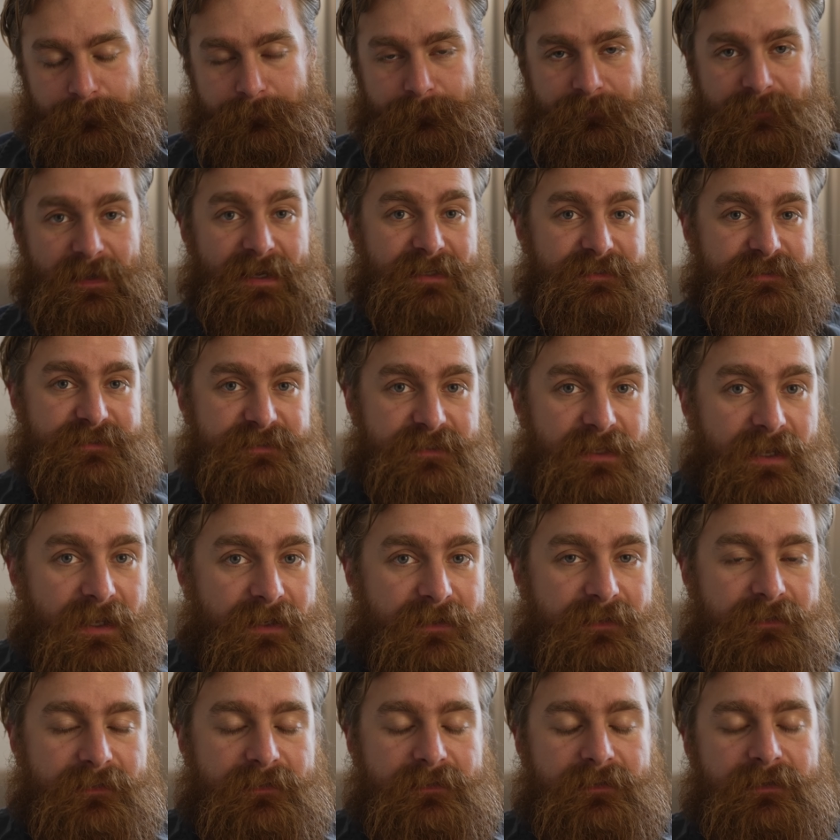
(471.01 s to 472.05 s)
That
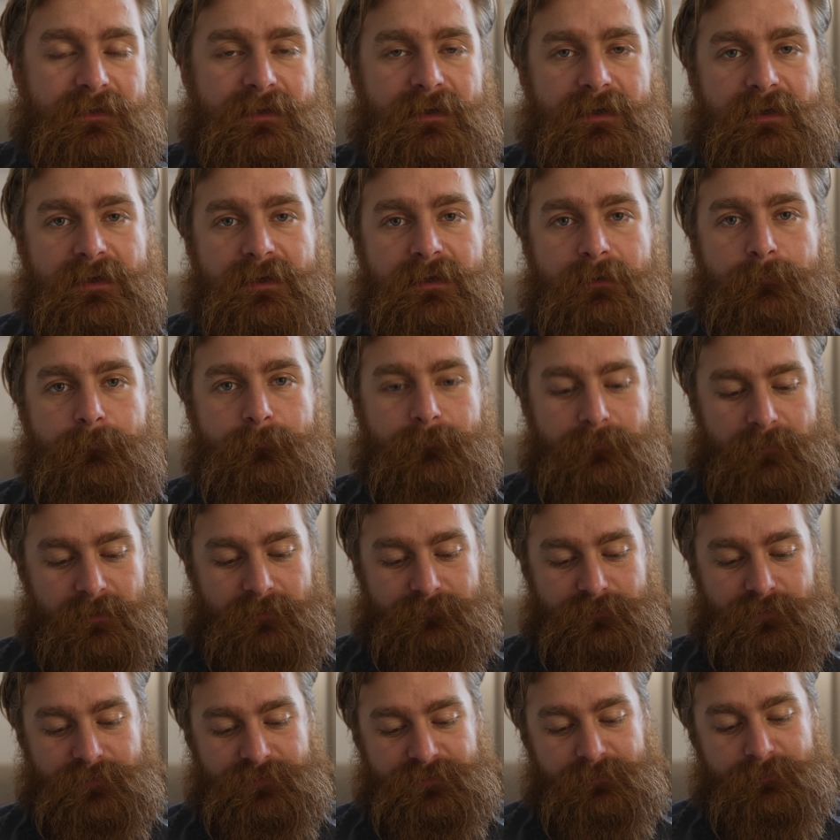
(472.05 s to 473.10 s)
said, and
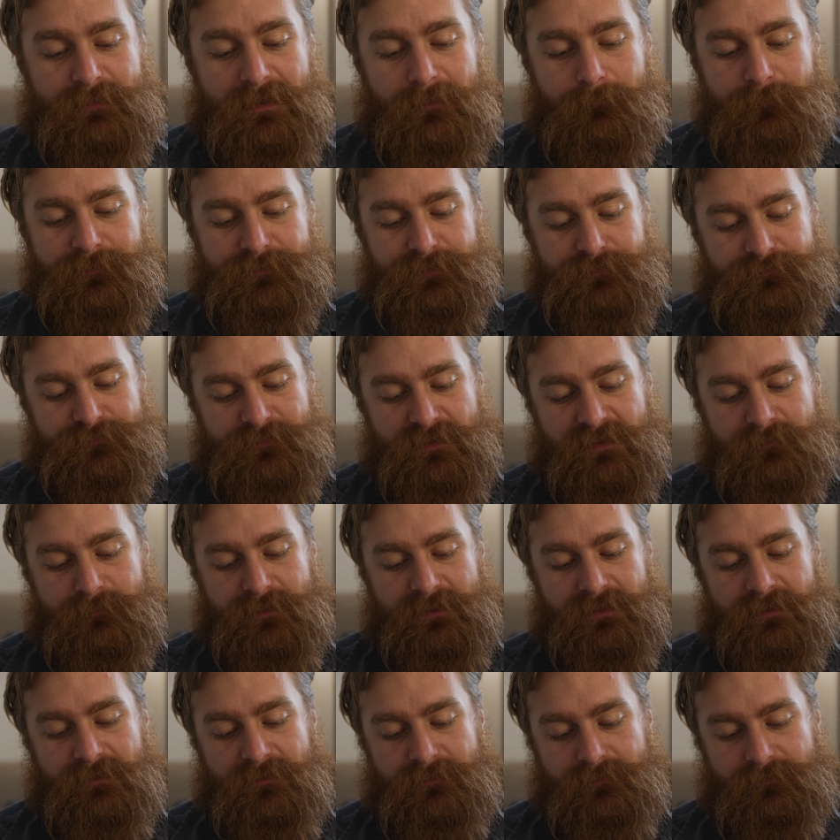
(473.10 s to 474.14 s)
I've got some numbers in front of
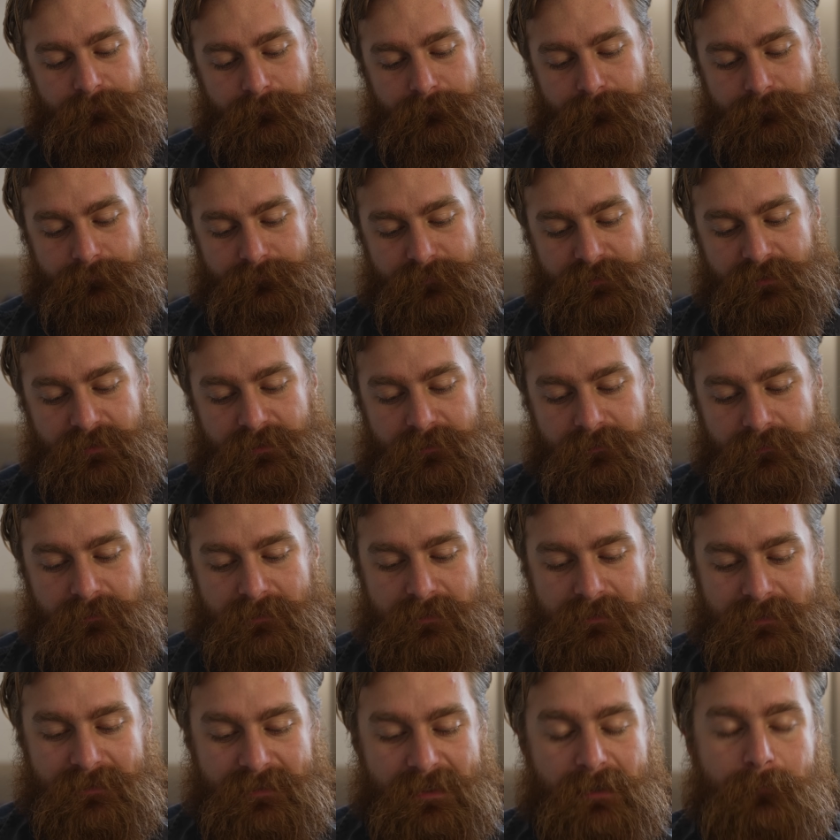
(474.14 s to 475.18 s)
me, the
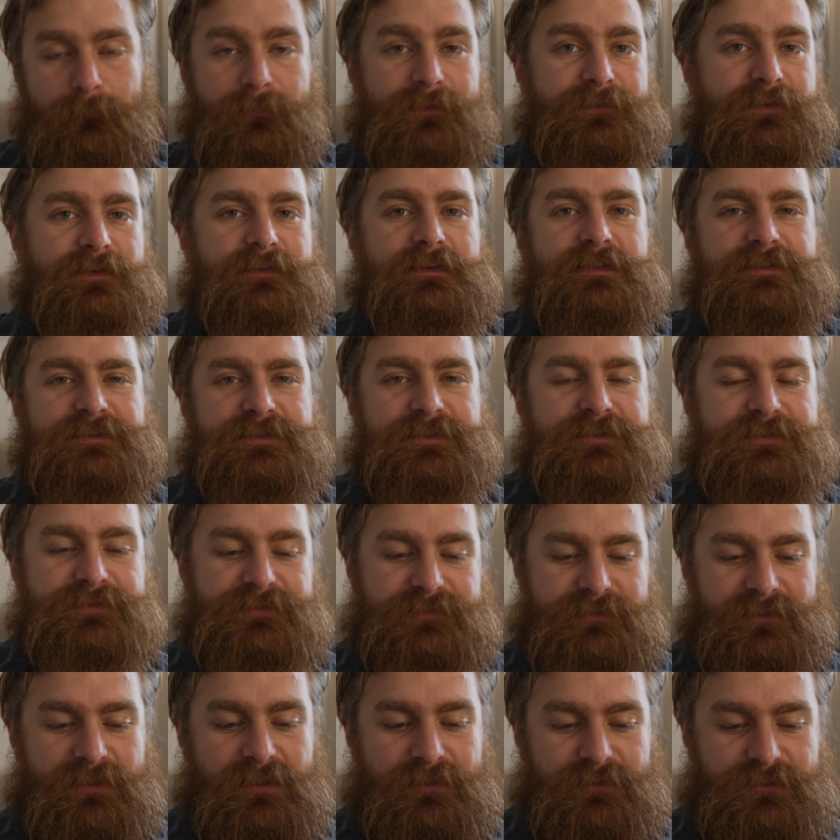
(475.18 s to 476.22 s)
numbers, and this
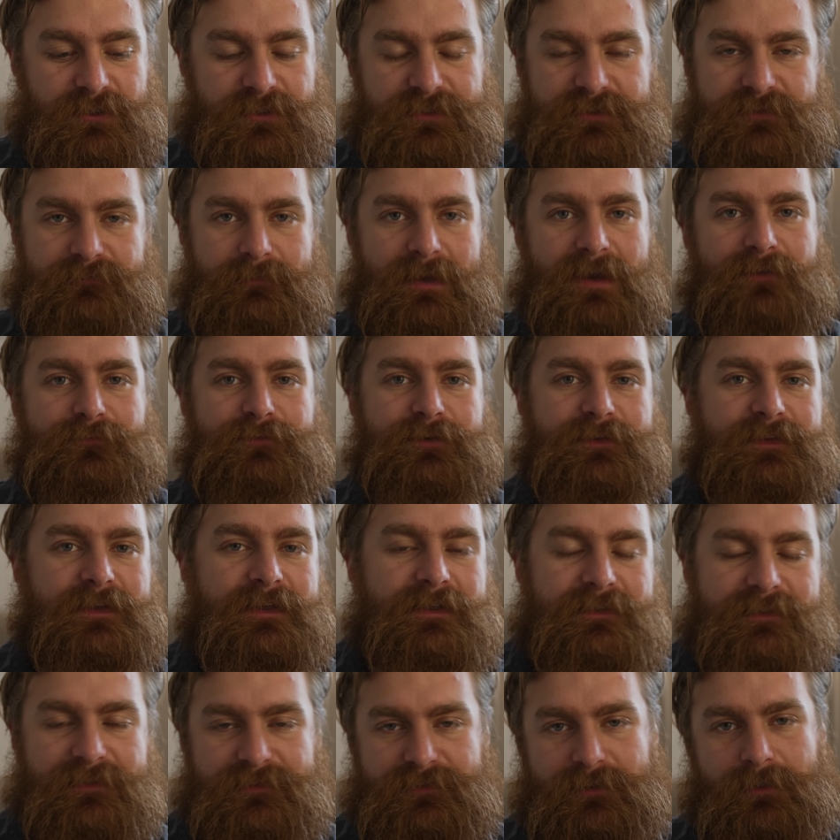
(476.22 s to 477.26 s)
is, just everything.
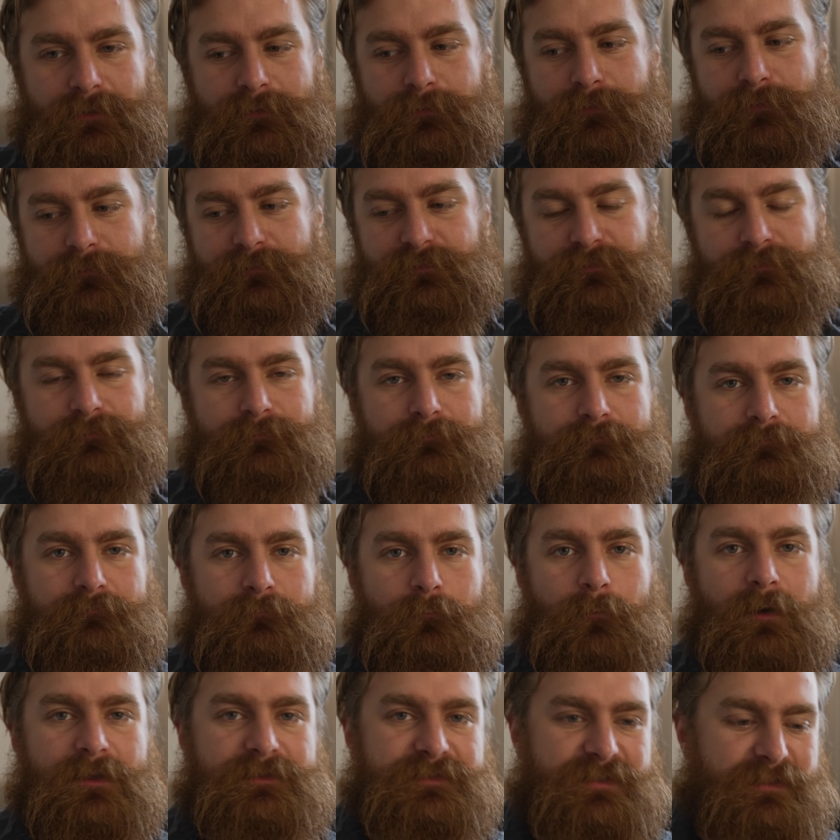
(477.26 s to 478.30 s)
It doesn't include
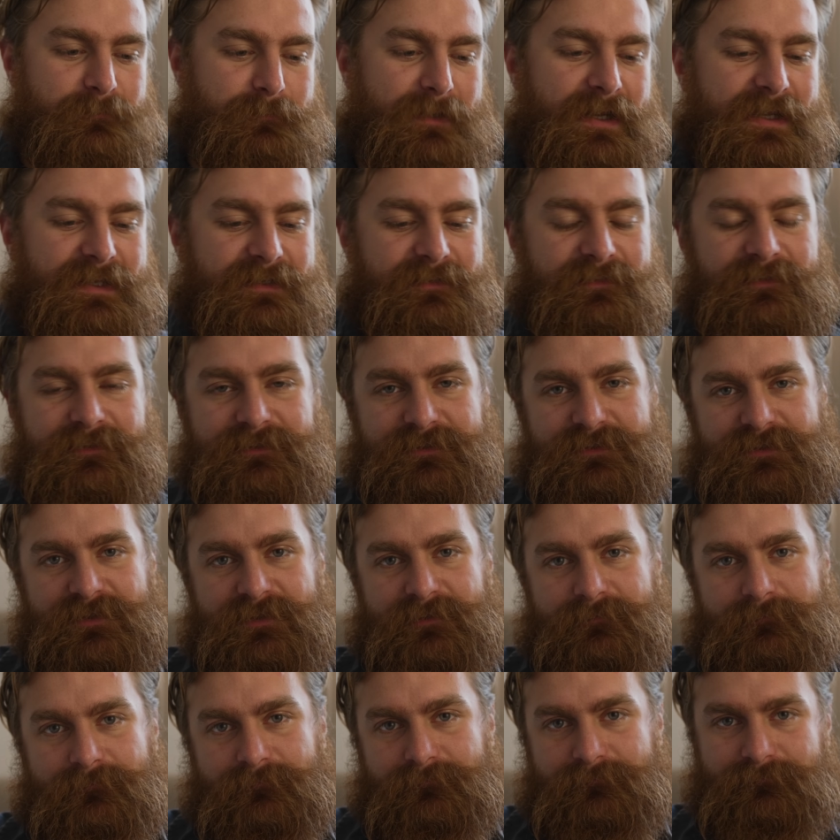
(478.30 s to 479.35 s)
ones in maintenance
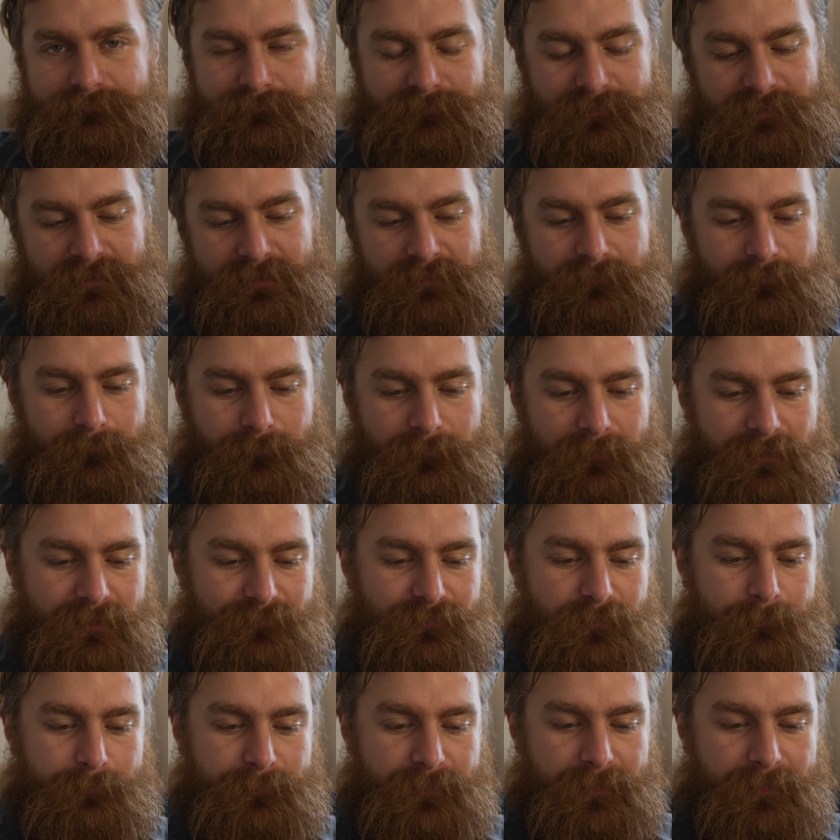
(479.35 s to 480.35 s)
and, whatever.